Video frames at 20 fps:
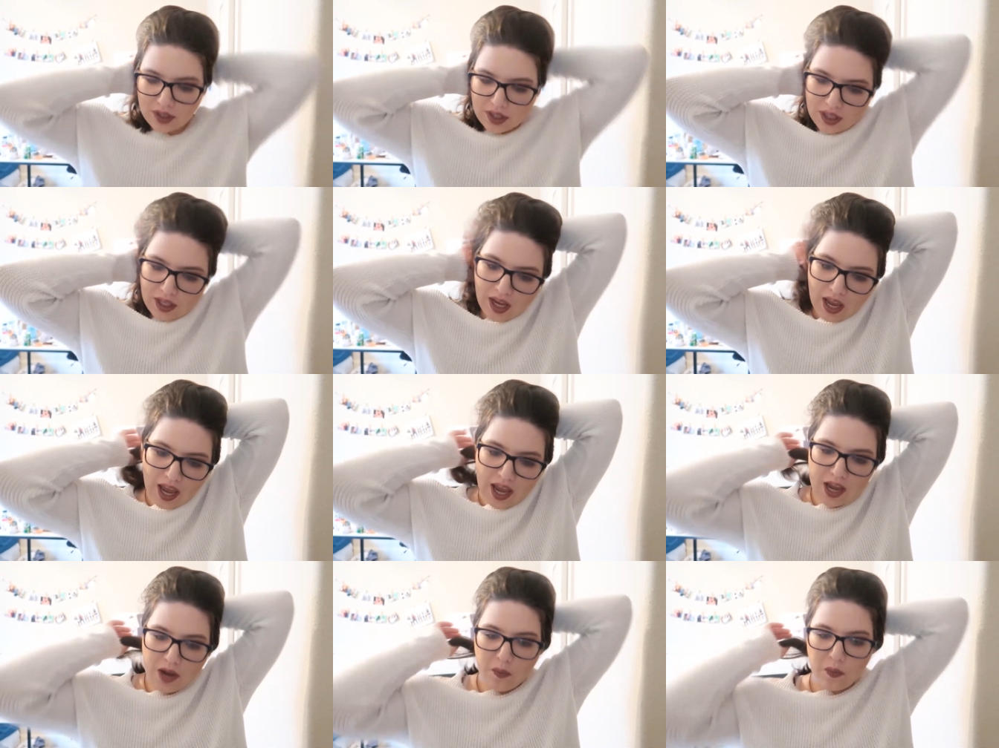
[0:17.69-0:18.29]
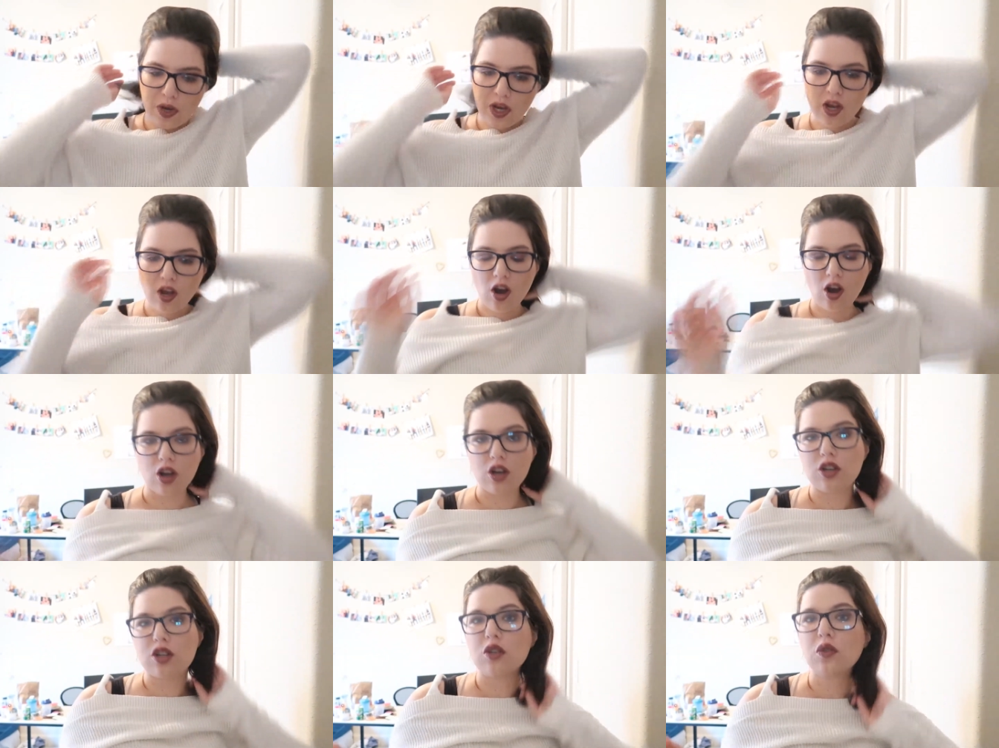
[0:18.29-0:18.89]
Today we
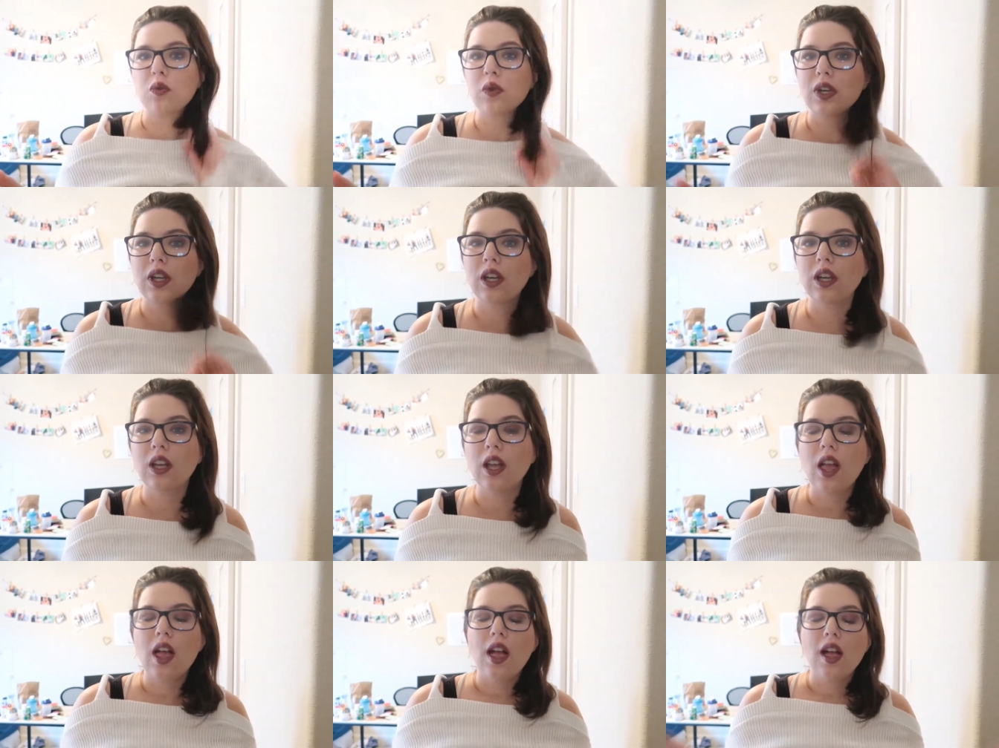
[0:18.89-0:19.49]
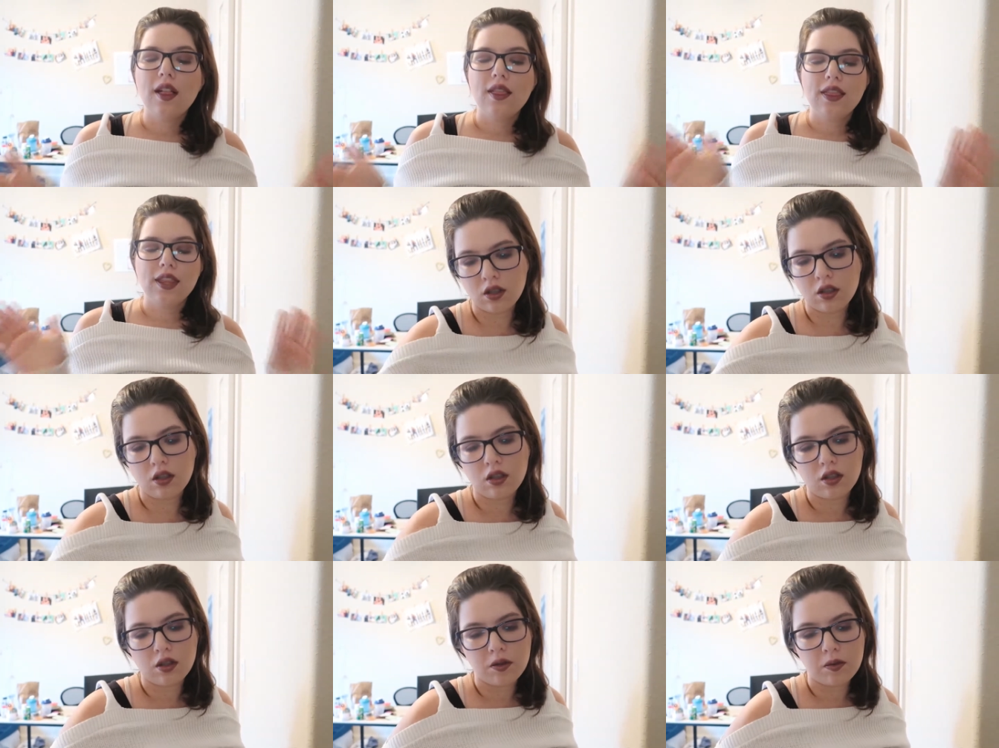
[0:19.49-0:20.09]
are doing
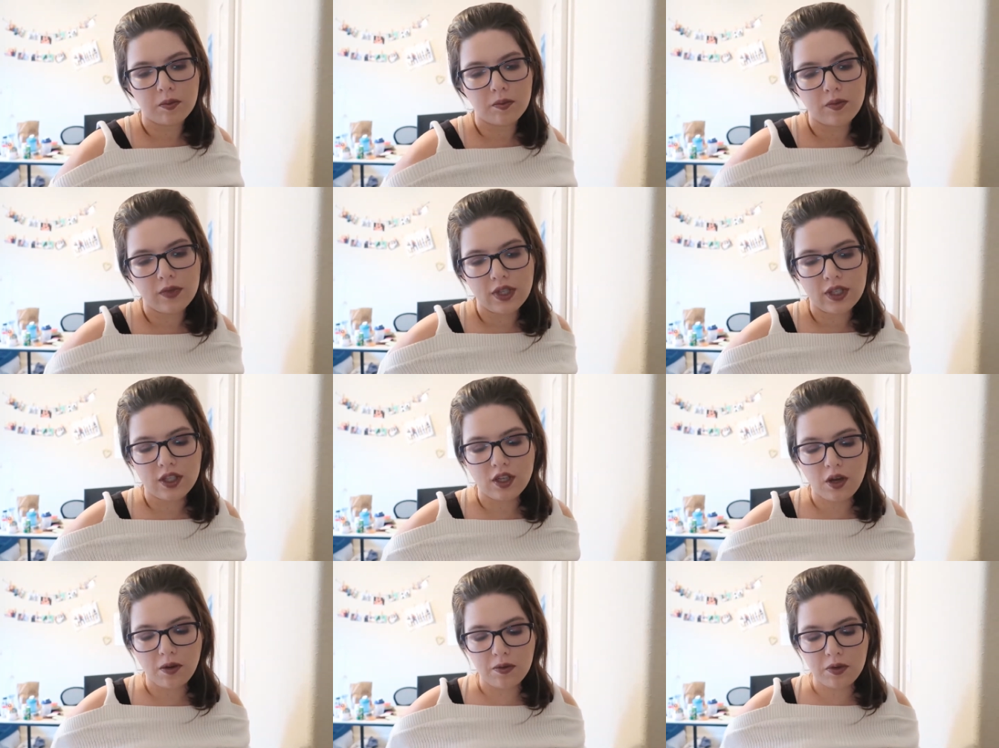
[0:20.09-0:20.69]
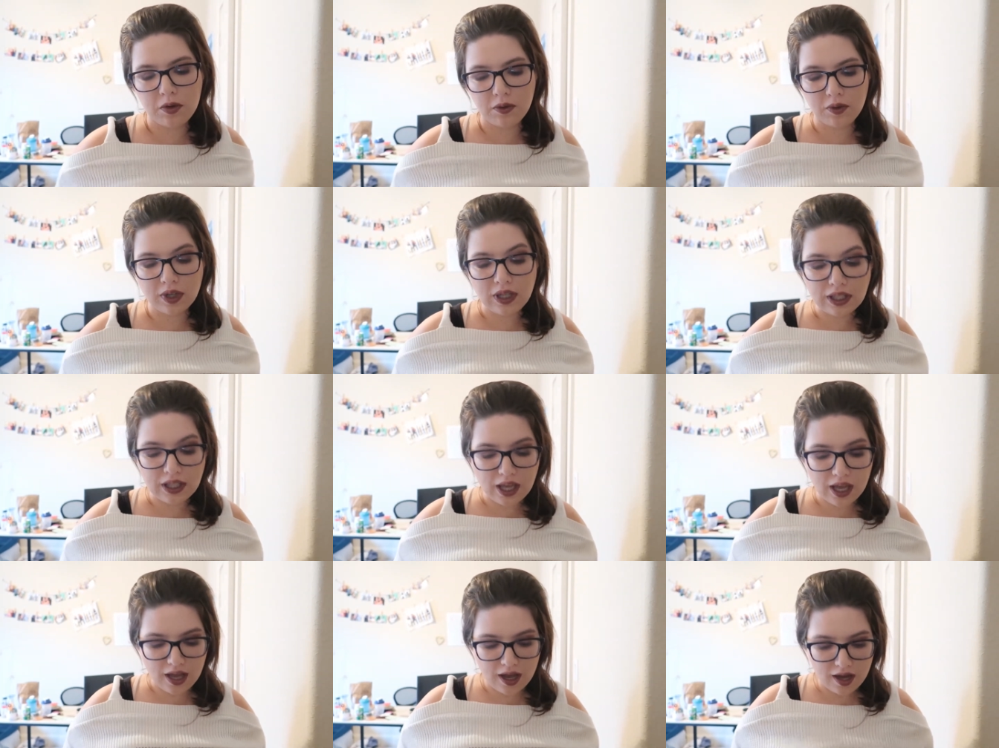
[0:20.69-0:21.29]
I'm
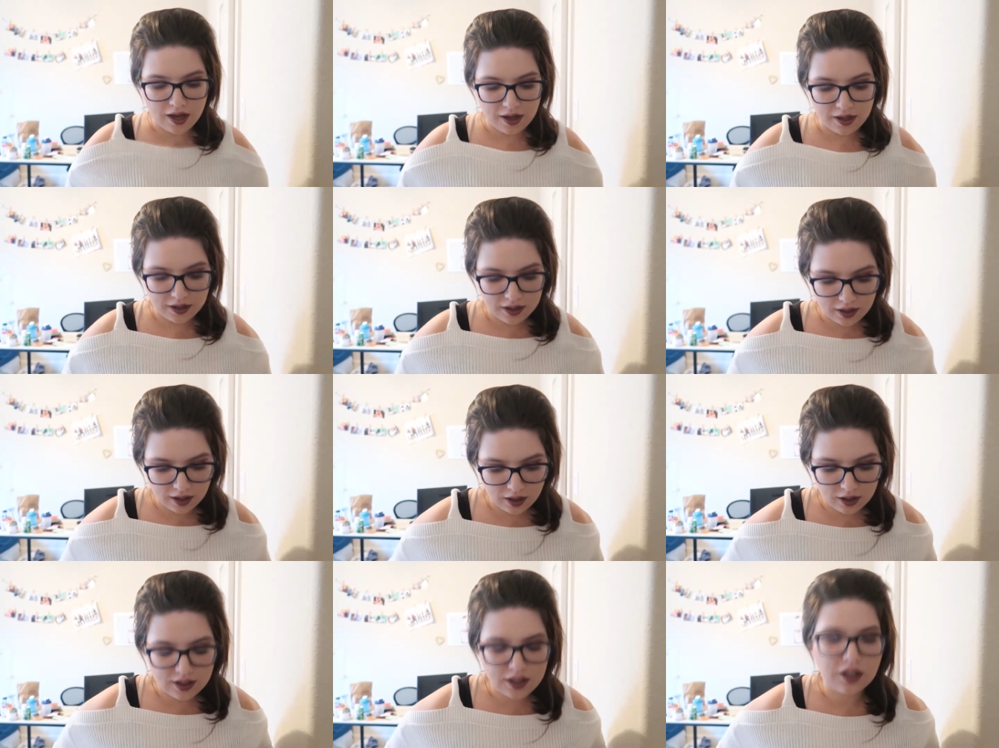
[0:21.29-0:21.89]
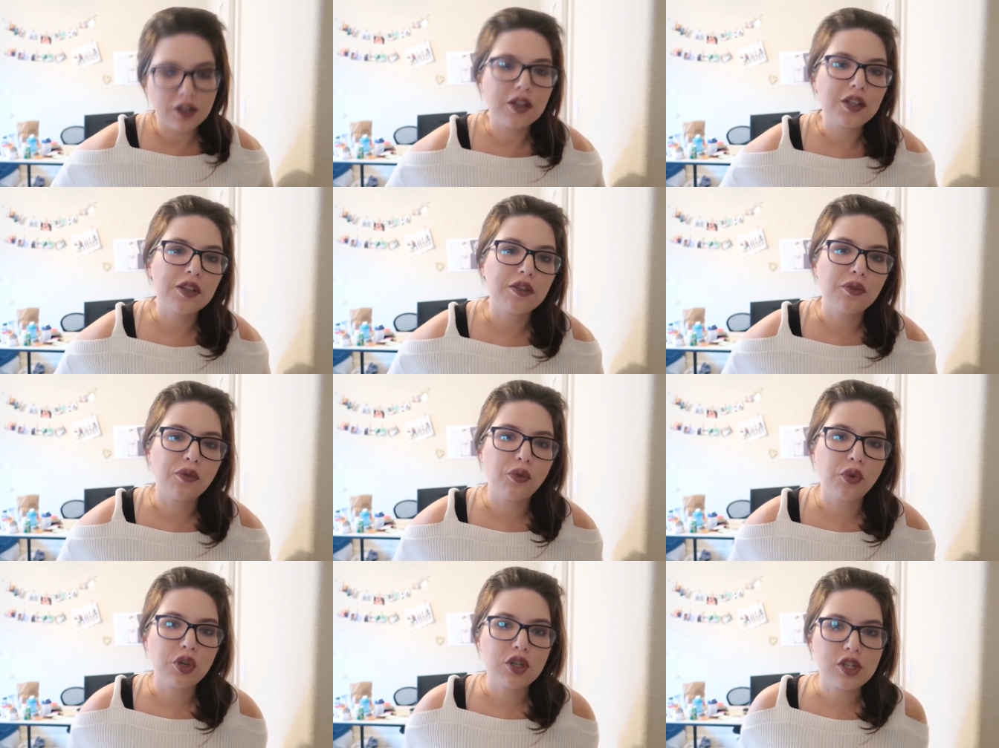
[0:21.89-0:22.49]
doing the series
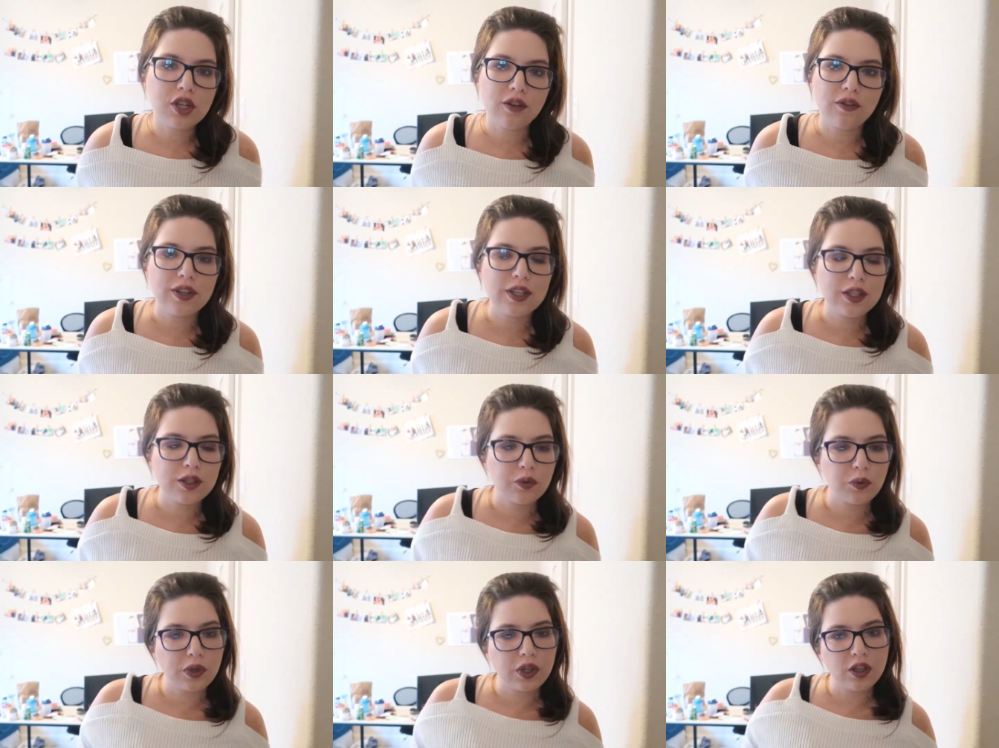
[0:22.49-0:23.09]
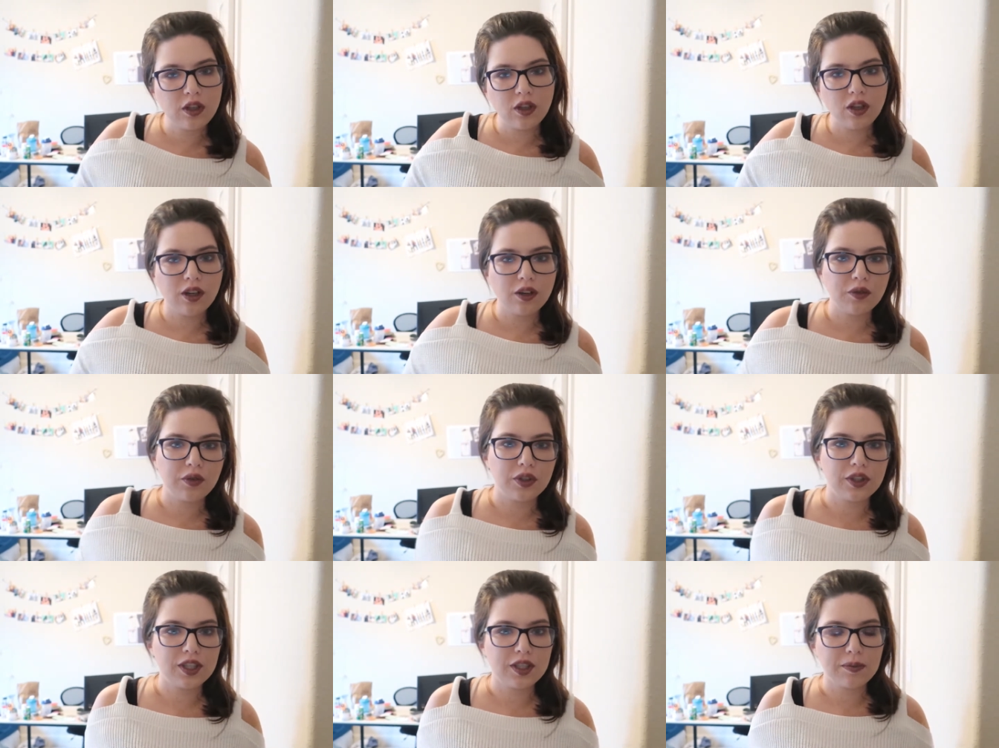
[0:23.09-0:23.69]
of unfortunate events read
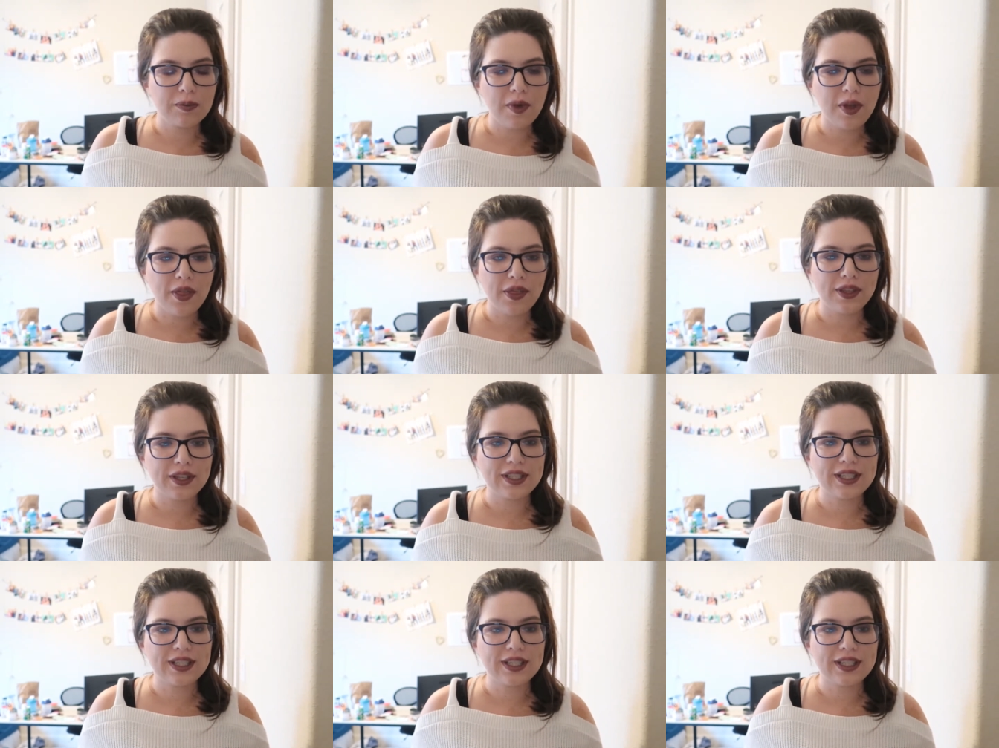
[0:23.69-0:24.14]
along for this month,